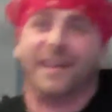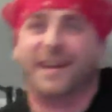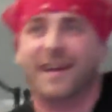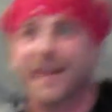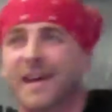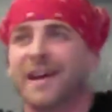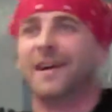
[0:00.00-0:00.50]
and
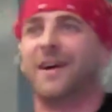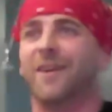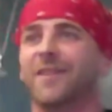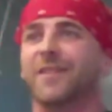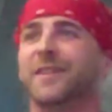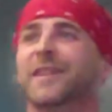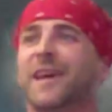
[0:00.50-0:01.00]

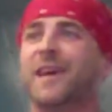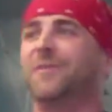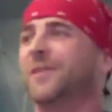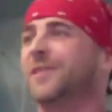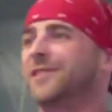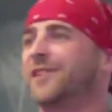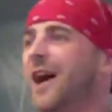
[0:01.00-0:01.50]
all the
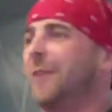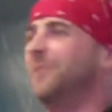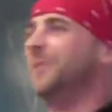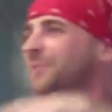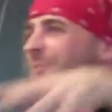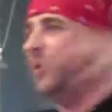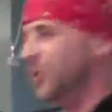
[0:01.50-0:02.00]
neighbors up
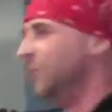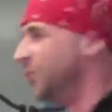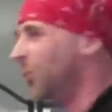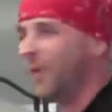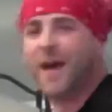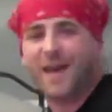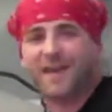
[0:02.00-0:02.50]
and moved
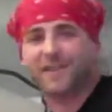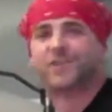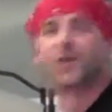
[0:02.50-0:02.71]
away, and